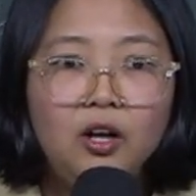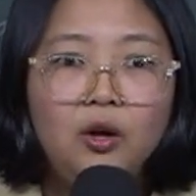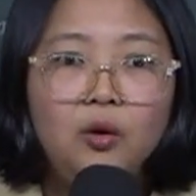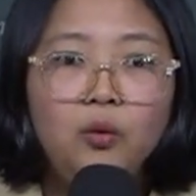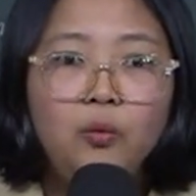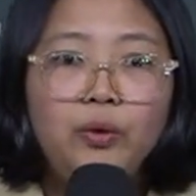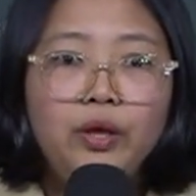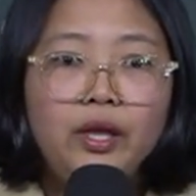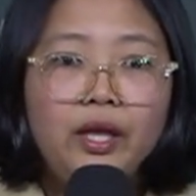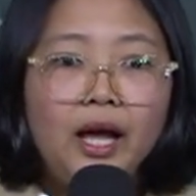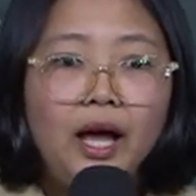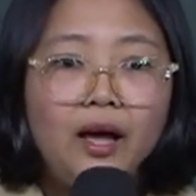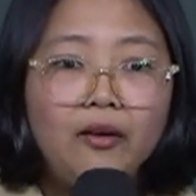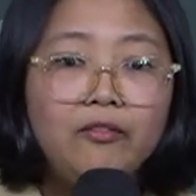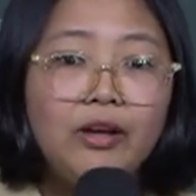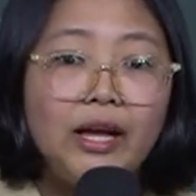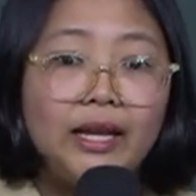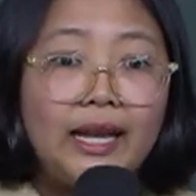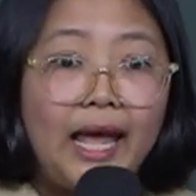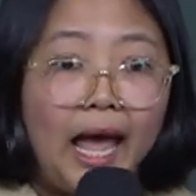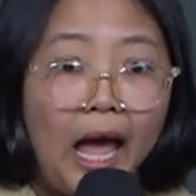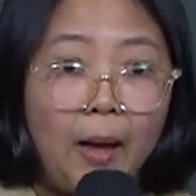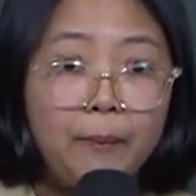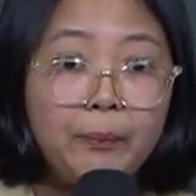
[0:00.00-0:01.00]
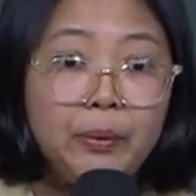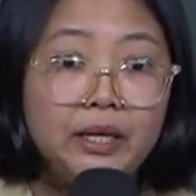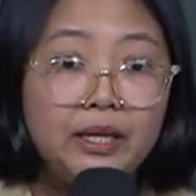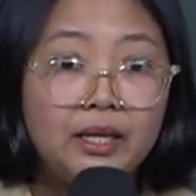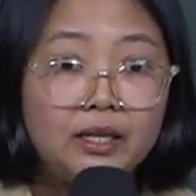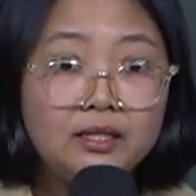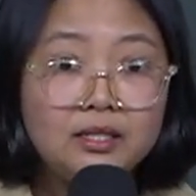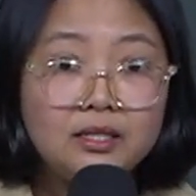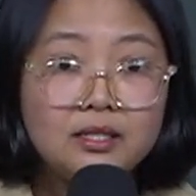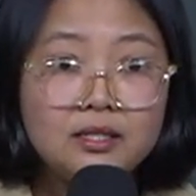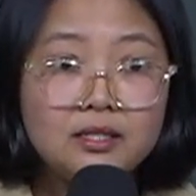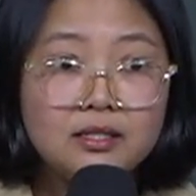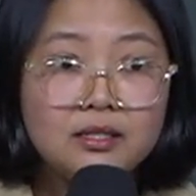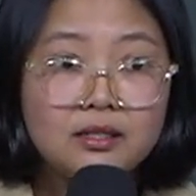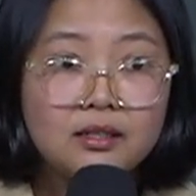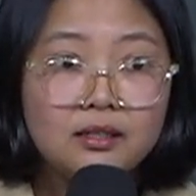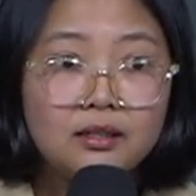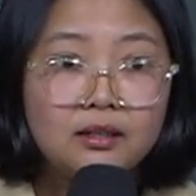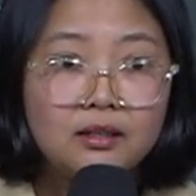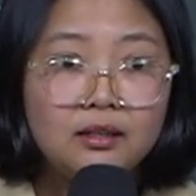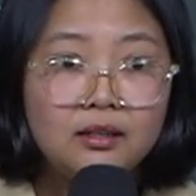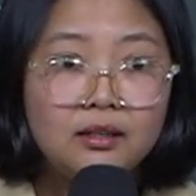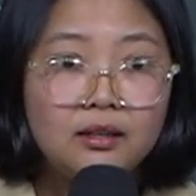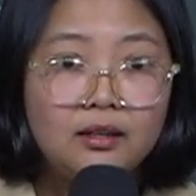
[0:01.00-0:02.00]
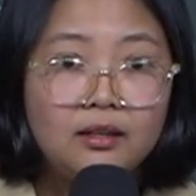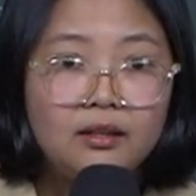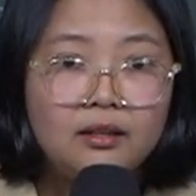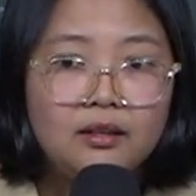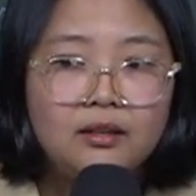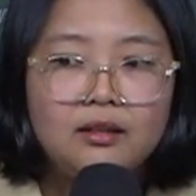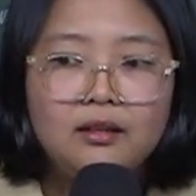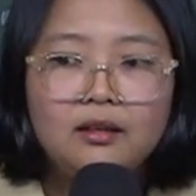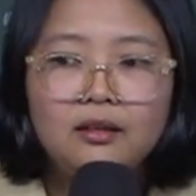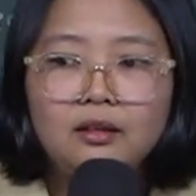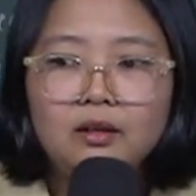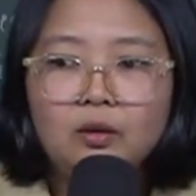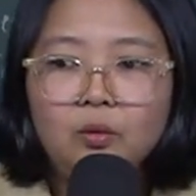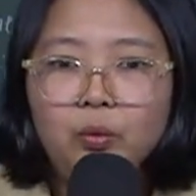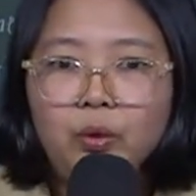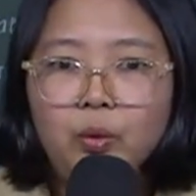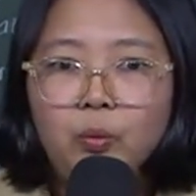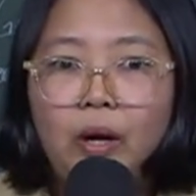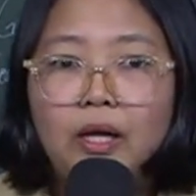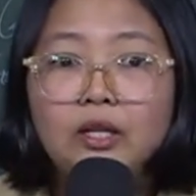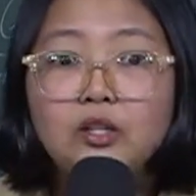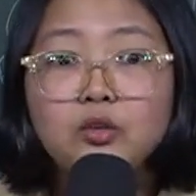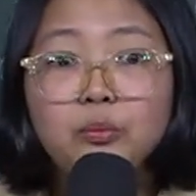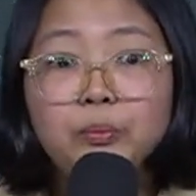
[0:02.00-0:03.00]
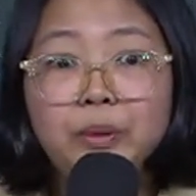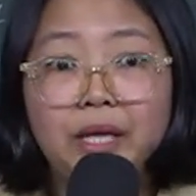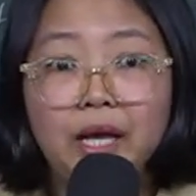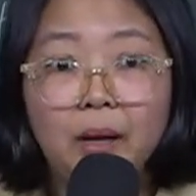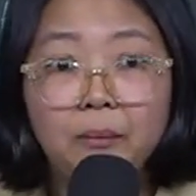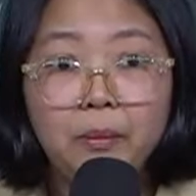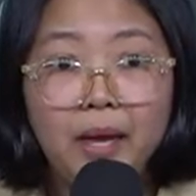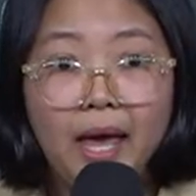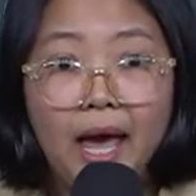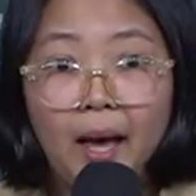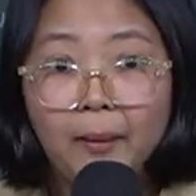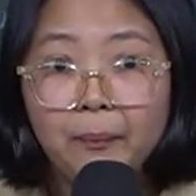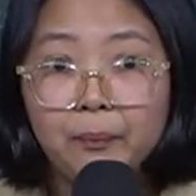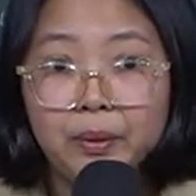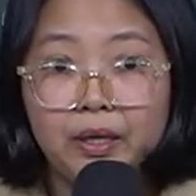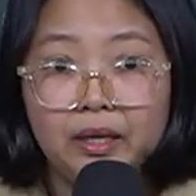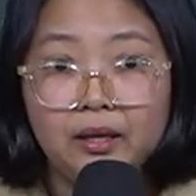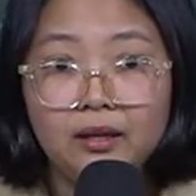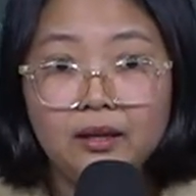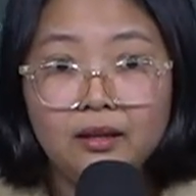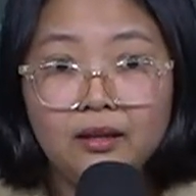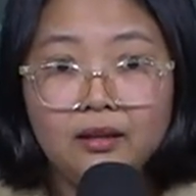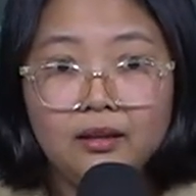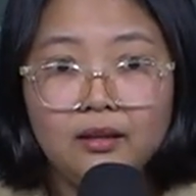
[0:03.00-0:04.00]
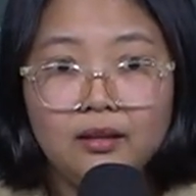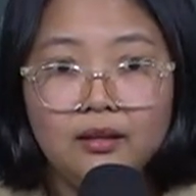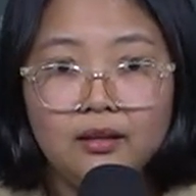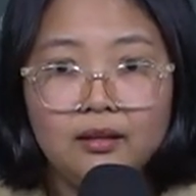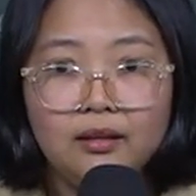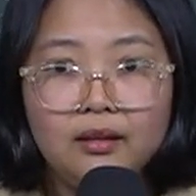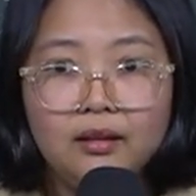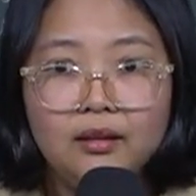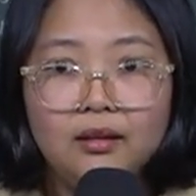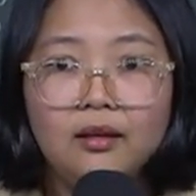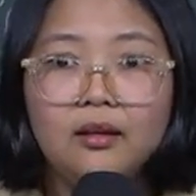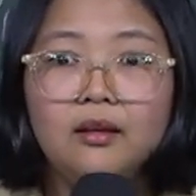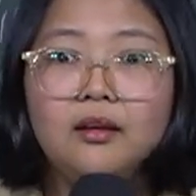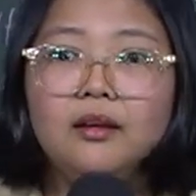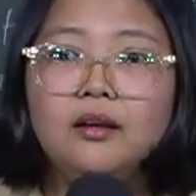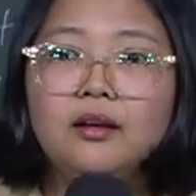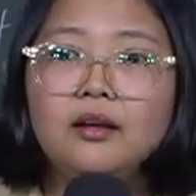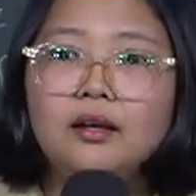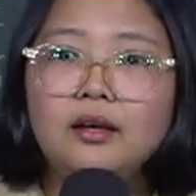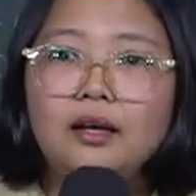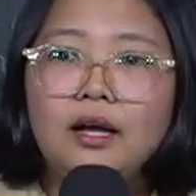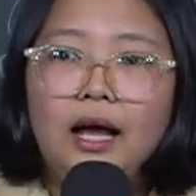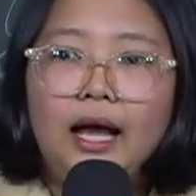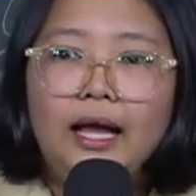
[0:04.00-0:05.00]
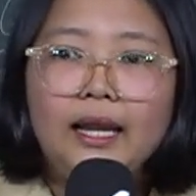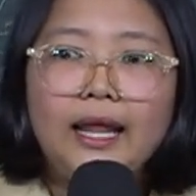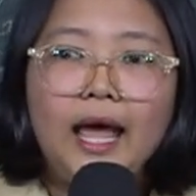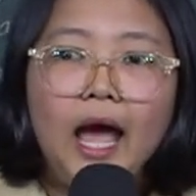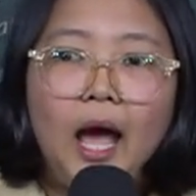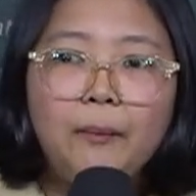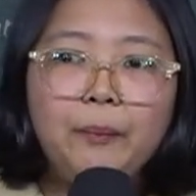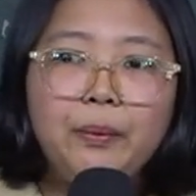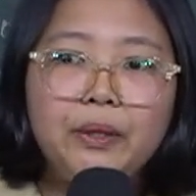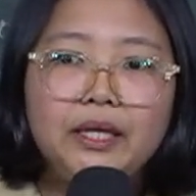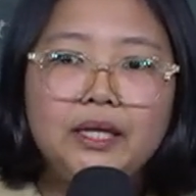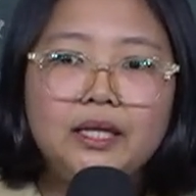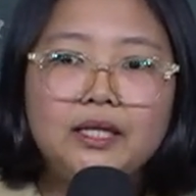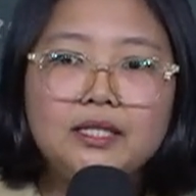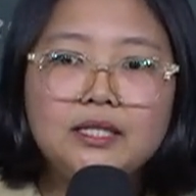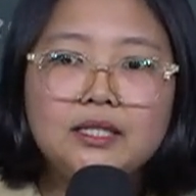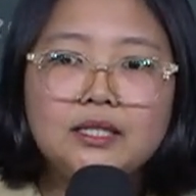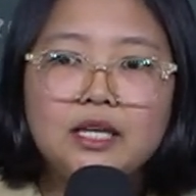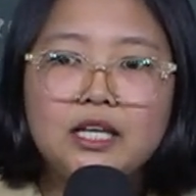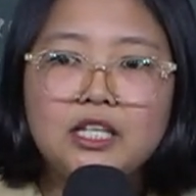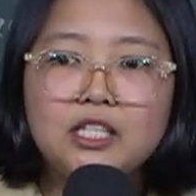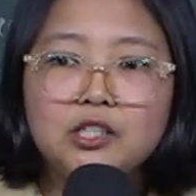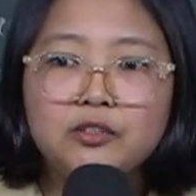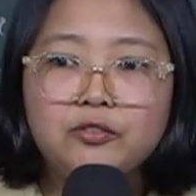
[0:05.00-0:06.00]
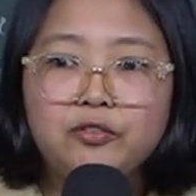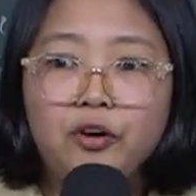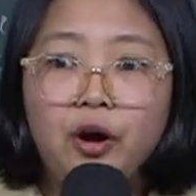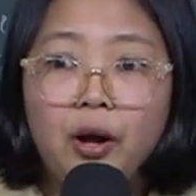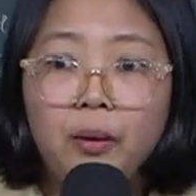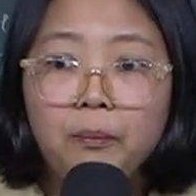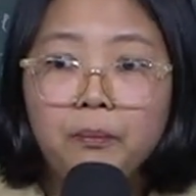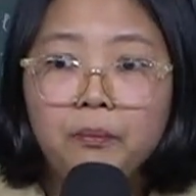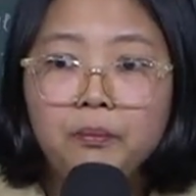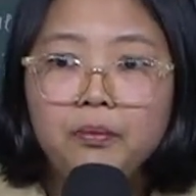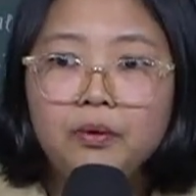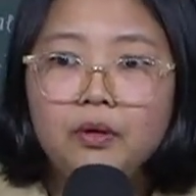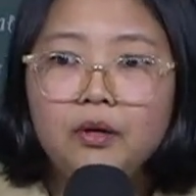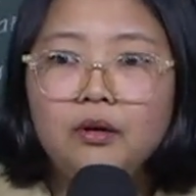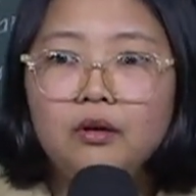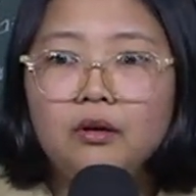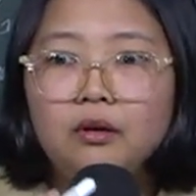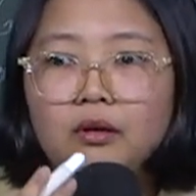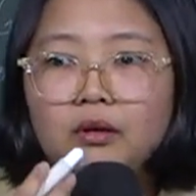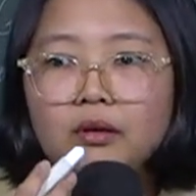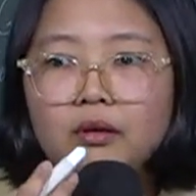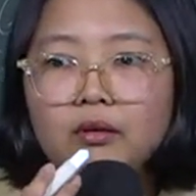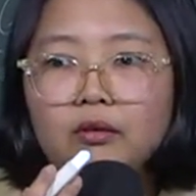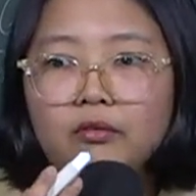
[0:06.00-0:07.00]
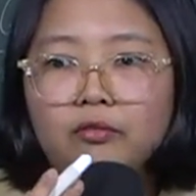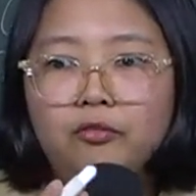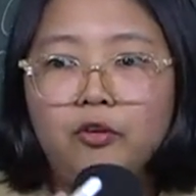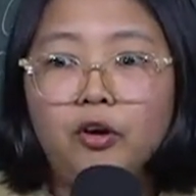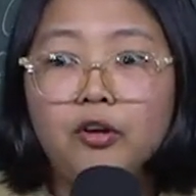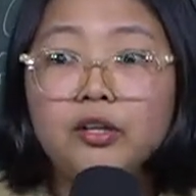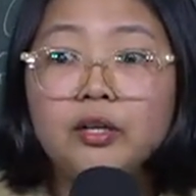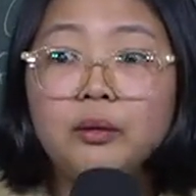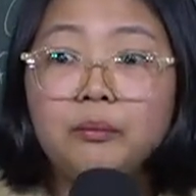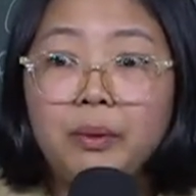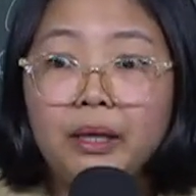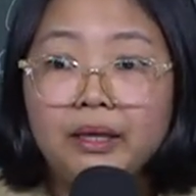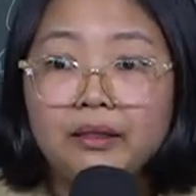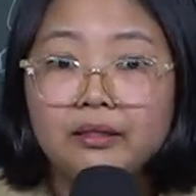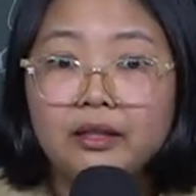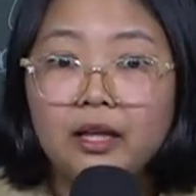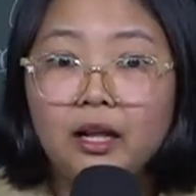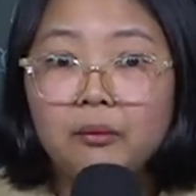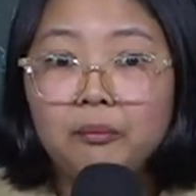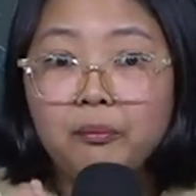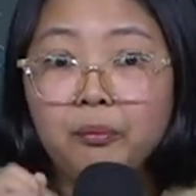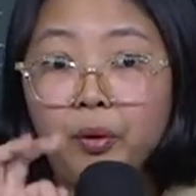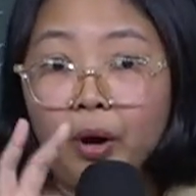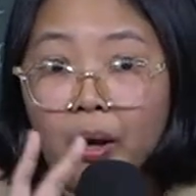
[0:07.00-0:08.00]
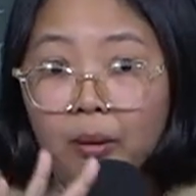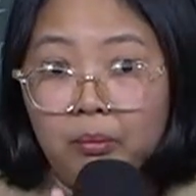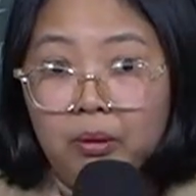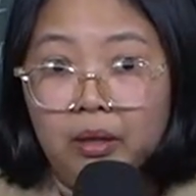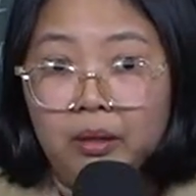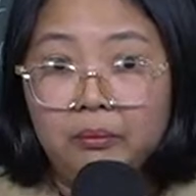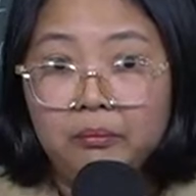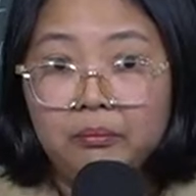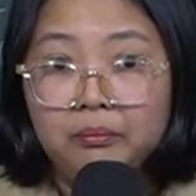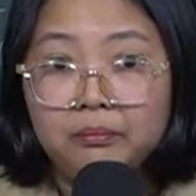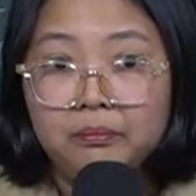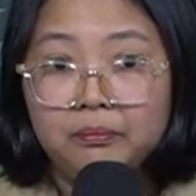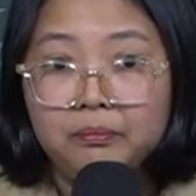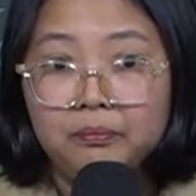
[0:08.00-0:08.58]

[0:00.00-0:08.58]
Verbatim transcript: We have unhappiness. We want to become happy. Unhappiness is from fundamental problem.